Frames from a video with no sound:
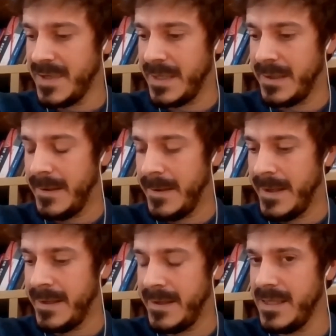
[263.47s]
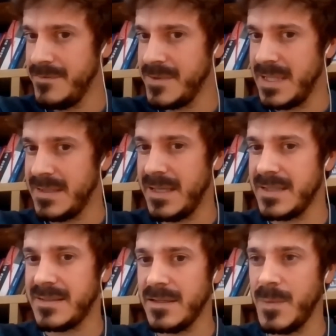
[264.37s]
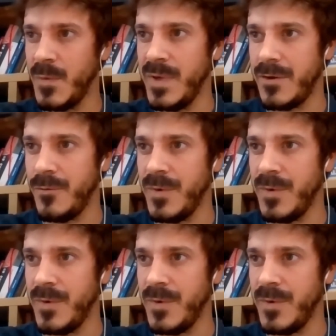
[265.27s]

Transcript: and even at that time we